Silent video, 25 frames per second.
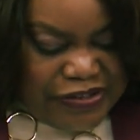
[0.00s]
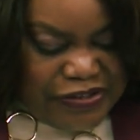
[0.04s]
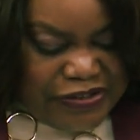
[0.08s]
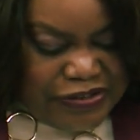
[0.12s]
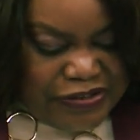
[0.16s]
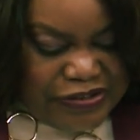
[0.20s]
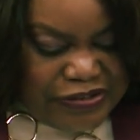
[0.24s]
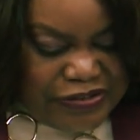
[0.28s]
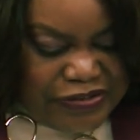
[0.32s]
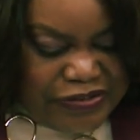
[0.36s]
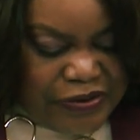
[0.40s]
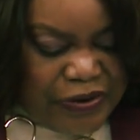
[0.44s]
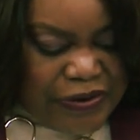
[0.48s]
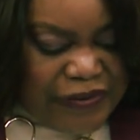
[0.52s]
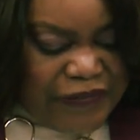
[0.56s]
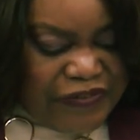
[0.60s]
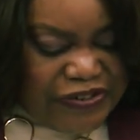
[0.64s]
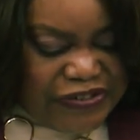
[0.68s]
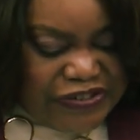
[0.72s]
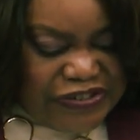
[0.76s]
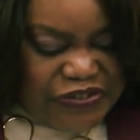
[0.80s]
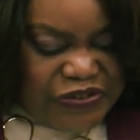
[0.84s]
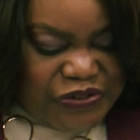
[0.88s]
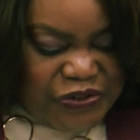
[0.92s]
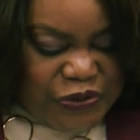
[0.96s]
No
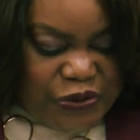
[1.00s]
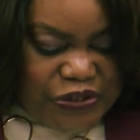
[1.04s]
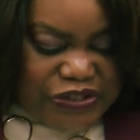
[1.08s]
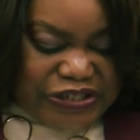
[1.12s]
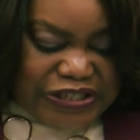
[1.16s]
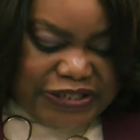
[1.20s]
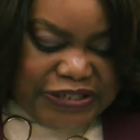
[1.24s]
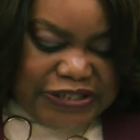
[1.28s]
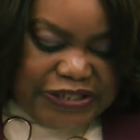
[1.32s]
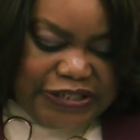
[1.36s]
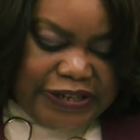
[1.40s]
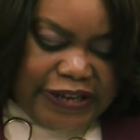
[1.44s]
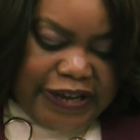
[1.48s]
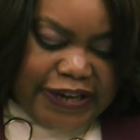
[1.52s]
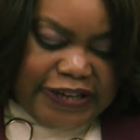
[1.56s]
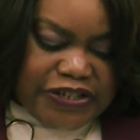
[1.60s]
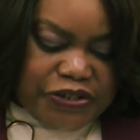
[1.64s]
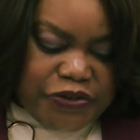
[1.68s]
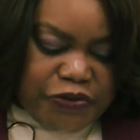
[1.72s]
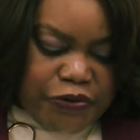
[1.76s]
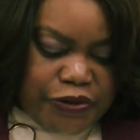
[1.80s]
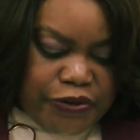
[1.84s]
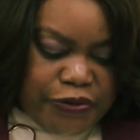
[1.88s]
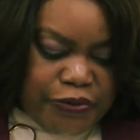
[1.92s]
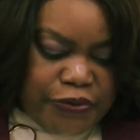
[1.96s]
Division Georgia syndicates
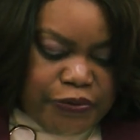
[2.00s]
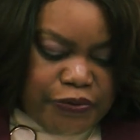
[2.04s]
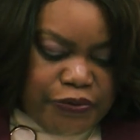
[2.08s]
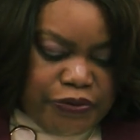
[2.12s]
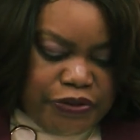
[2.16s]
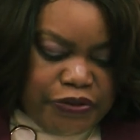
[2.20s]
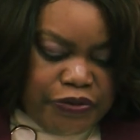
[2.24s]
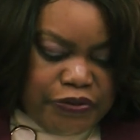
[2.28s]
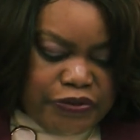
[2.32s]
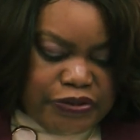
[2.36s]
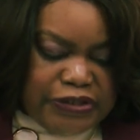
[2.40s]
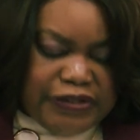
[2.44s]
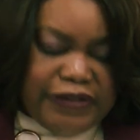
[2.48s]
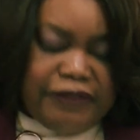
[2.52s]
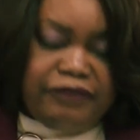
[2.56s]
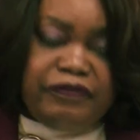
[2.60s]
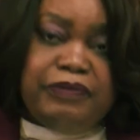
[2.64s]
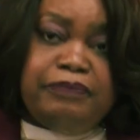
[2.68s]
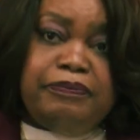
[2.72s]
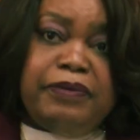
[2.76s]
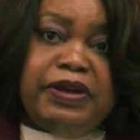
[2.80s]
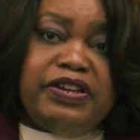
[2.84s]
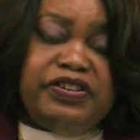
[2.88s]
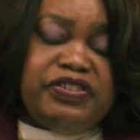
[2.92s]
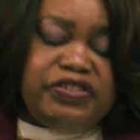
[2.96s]
critical news and
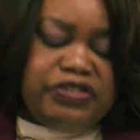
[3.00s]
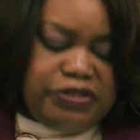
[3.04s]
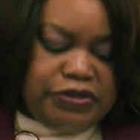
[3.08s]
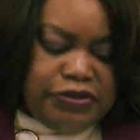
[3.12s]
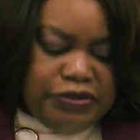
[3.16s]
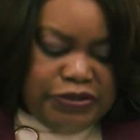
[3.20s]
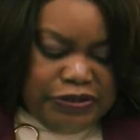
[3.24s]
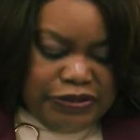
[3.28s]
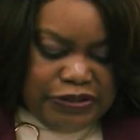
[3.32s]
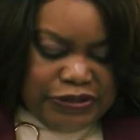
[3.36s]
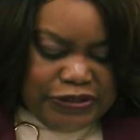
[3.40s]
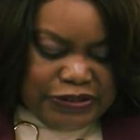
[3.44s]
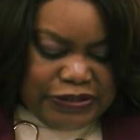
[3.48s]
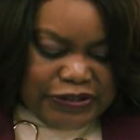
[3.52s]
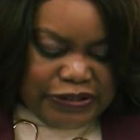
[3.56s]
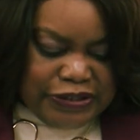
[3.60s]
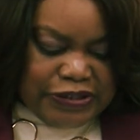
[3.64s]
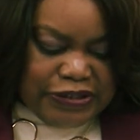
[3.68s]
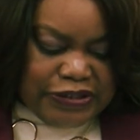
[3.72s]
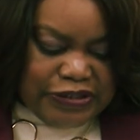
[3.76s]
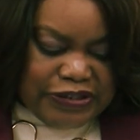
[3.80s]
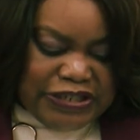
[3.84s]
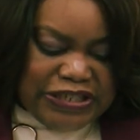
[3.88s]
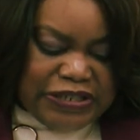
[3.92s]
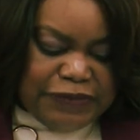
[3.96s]
information
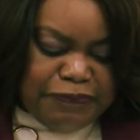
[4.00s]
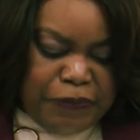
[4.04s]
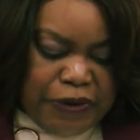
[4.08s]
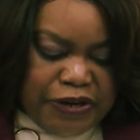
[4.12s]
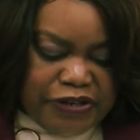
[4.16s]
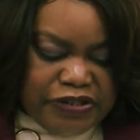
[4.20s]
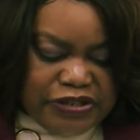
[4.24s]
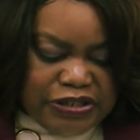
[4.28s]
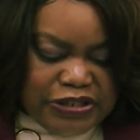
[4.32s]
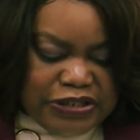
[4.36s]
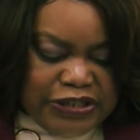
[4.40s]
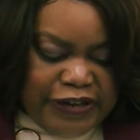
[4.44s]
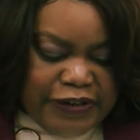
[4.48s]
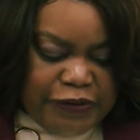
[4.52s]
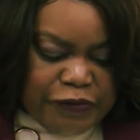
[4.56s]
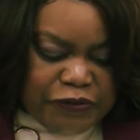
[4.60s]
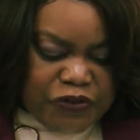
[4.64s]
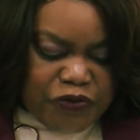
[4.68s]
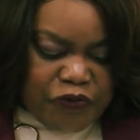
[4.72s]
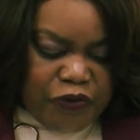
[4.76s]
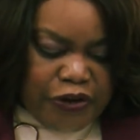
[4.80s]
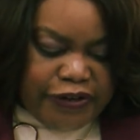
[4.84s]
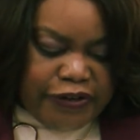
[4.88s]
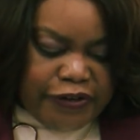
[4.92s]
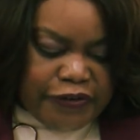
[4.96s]
to Spanish
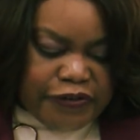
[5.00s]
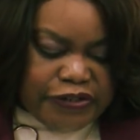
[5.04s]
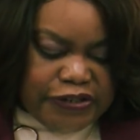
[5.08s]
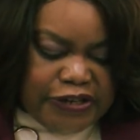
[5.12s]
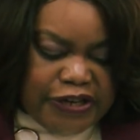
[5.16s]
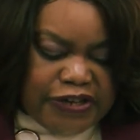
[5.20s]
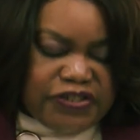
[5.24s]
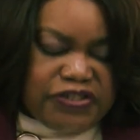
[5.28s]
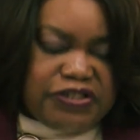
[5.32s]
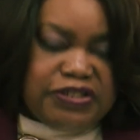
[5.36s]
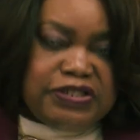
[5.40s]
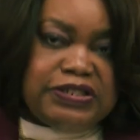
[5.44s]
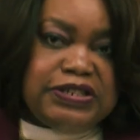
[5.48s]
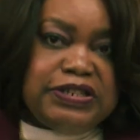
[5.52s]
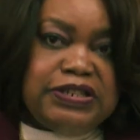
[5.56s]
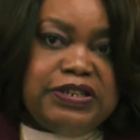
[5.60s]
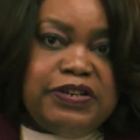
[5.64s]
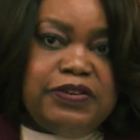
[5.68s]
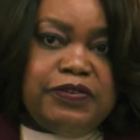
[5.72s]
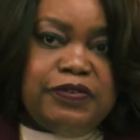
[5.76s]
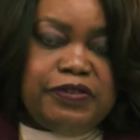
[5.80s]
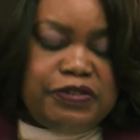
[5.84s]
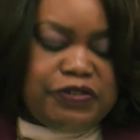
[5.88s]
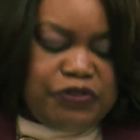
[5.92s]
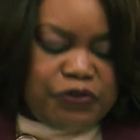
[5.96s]
language radio stations
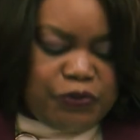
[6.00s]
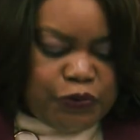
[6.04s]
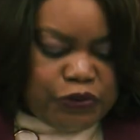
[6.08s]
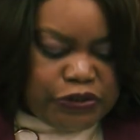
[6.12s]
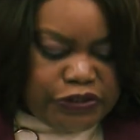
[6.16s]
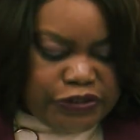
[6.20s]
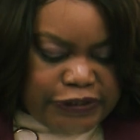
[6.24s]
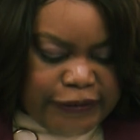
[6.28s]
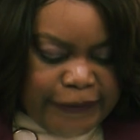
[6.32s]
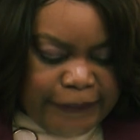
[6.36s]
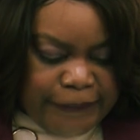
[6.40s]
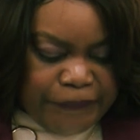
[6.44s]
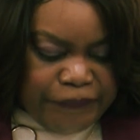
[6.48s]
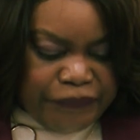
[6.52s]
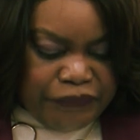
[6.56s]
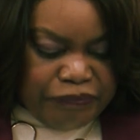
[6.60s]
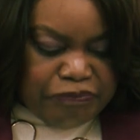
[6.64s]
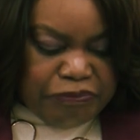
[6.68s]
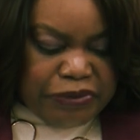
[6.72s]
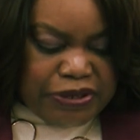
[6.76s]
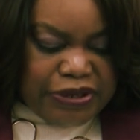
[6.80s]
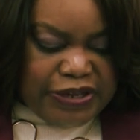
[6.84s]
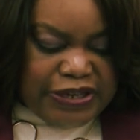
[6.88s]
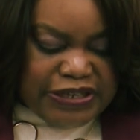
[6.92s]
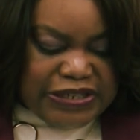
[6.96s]
here in Georgia
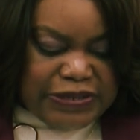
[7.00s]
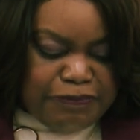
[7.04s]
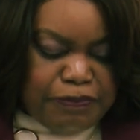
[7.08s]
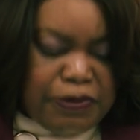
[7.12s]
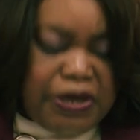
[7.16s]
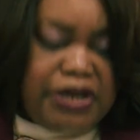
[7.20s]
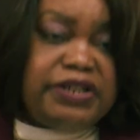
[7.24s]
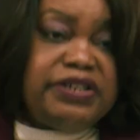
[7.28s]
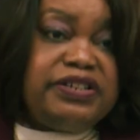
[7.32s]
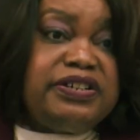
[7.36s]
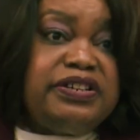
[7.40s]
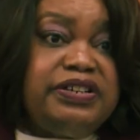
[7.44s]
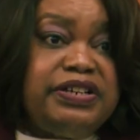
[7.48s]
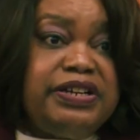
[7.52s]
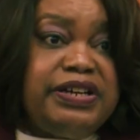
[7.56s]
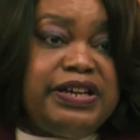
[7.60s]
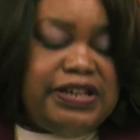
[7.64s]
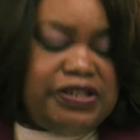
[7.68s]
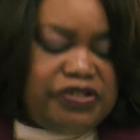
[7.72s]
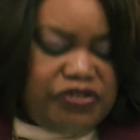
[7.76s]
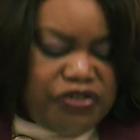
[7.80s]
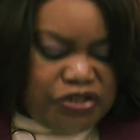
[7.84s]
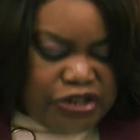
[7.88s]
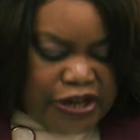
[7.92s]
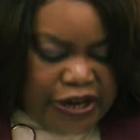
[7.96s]
because Monica
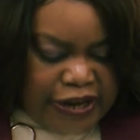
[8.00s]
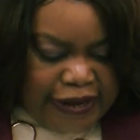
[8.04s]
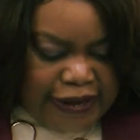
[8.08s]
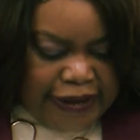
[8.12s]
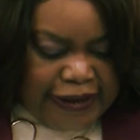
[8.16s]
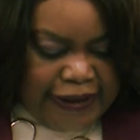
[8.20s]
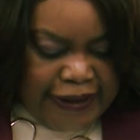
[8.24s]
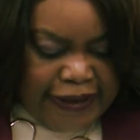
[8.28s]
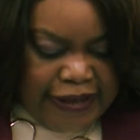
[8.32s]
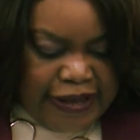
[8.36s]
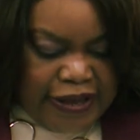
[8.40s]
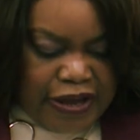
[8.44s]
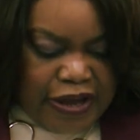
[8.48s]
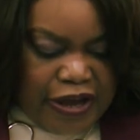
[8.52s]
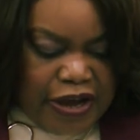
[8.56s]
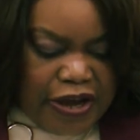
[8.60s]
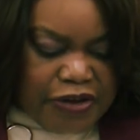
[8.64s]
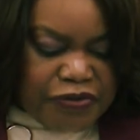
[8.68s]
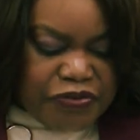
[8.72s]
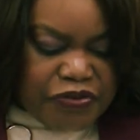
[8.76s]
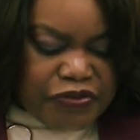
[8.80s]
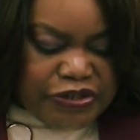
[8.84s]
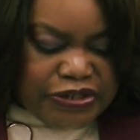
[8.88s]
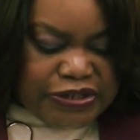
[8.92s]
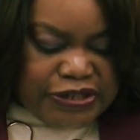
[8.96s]
and Jay
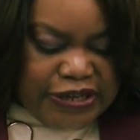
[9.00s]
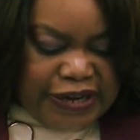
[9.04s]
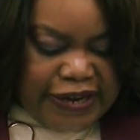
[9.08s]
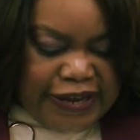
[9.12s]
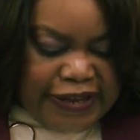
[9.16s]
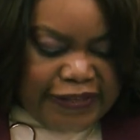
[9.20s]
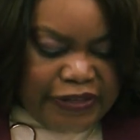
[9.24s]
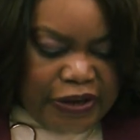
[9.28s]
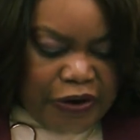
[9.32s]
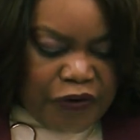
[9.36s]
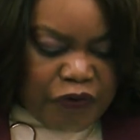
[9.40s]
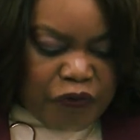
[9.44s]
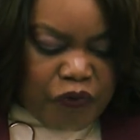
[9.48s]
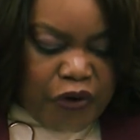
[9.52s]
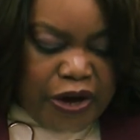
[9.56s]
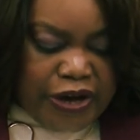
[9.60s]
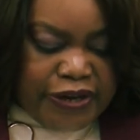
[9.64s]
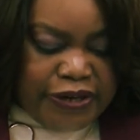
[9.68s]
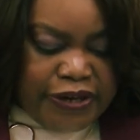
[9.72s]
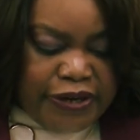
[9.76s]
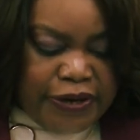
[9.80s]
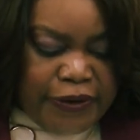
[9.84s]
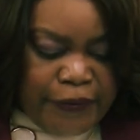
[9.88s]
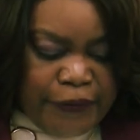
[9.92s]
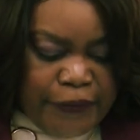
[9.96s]
understand that
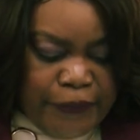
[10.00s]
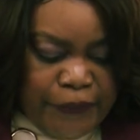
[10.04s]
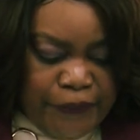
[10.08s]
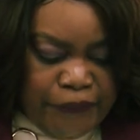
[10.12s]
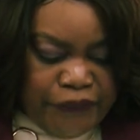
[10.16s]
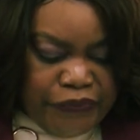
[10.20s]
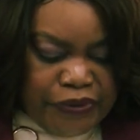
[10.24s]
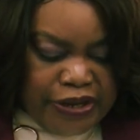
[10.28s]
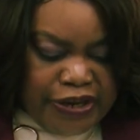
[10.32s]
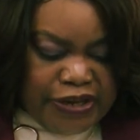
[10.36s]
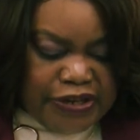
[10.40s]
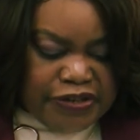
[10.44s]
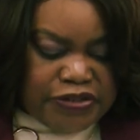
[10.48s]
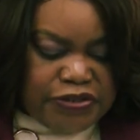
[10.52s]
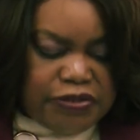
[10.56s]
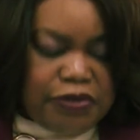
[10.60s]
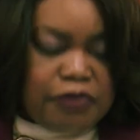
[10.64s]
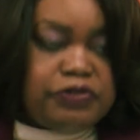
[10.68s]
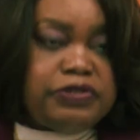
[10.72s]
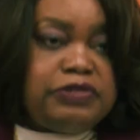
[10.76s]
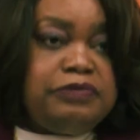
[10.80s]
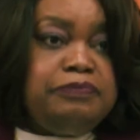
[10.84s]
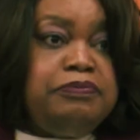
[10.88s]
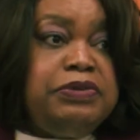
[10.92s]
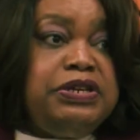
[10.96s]
radio and
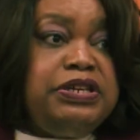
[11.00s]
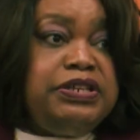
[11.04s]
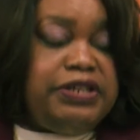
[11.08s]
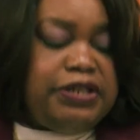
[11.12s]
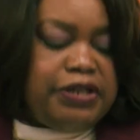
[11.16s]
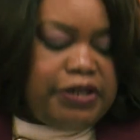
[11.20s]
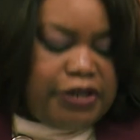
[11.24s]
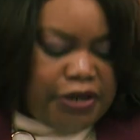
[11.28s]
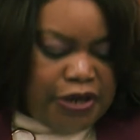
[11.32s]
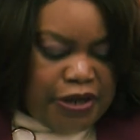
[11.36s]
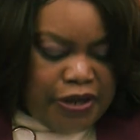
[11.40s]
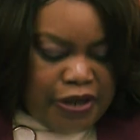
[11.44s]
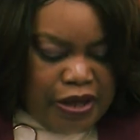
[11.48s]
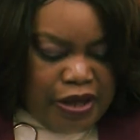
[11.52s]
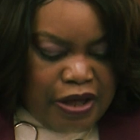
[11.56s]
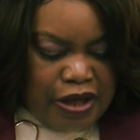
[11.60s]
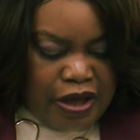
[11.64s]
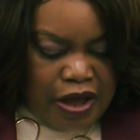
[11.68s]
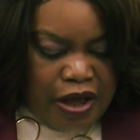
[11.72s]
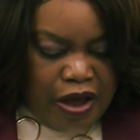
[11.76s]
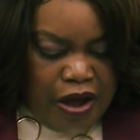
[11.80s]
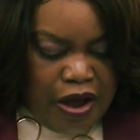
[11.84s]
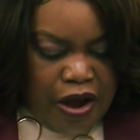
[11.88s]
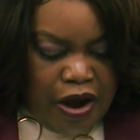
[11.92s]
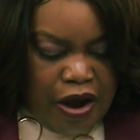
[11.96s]
social media
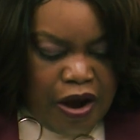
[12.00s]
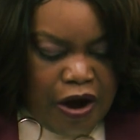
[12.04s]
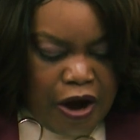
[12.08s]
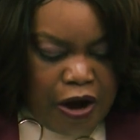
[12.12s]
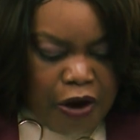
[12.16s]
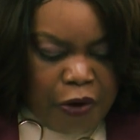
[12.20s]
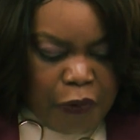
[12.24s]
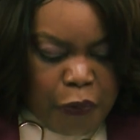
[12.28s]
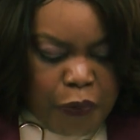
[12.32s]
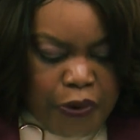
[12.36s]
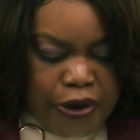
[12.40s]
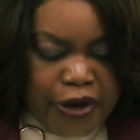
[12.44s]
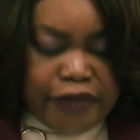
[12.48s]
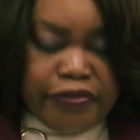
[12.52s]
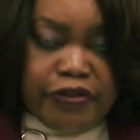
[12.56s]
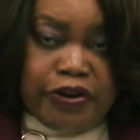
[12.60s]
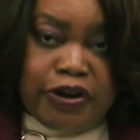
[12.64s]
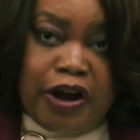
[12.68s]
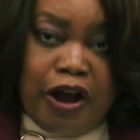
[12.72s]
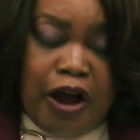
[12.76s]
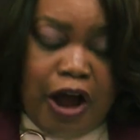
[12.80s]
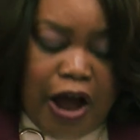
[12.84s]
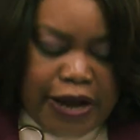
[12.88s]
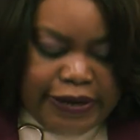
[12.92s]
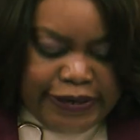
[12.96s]
are where
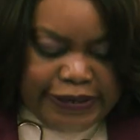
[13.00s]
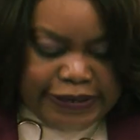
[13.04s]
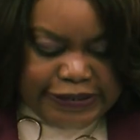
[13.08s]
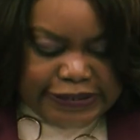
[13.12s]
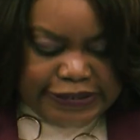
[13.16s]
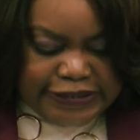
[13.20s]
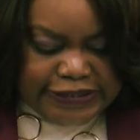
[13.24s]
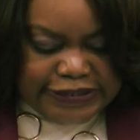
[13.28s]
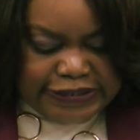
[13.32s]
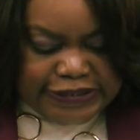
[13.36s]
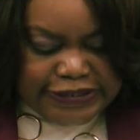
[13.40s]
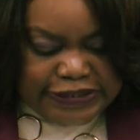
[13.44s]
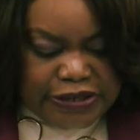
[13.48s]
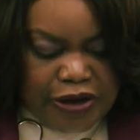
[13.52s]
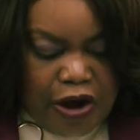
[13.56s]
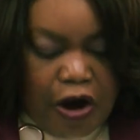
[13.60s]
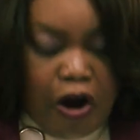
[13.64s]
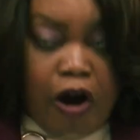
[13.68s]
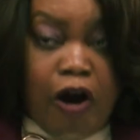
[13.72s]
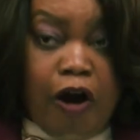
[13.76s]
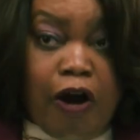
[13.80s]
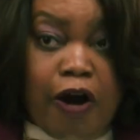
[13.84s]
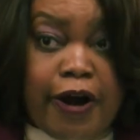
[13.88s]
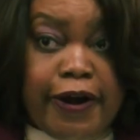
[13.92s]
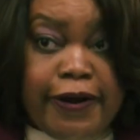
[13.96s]
their audiences
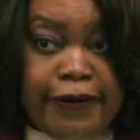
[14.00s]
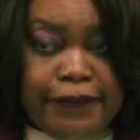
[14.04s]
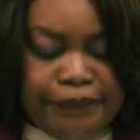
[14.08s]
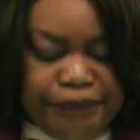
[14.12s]
are.